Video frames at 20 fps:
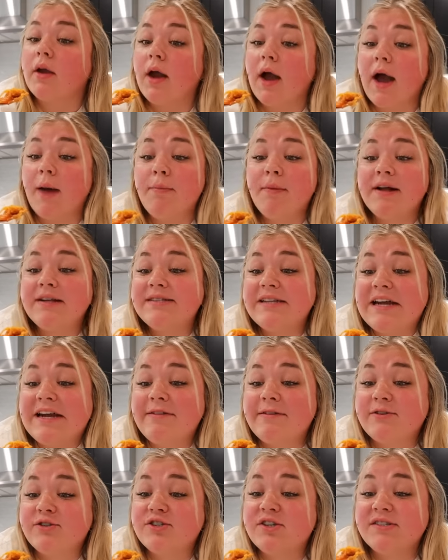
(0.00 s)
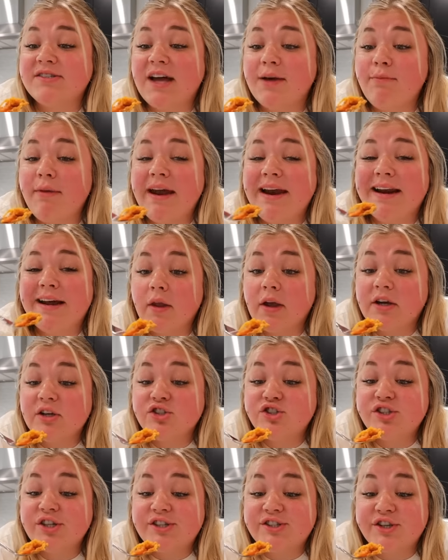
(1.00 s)
I'm not saying this because I made it.
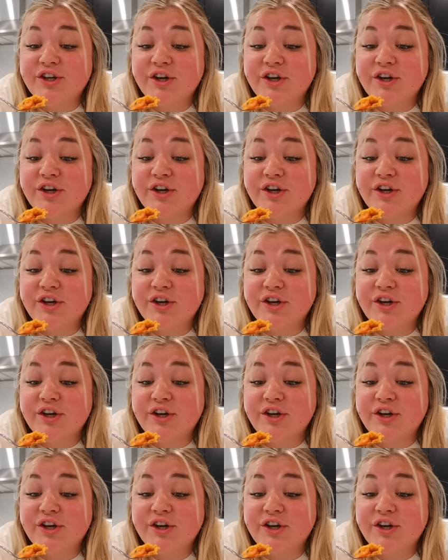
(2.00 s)
Shit's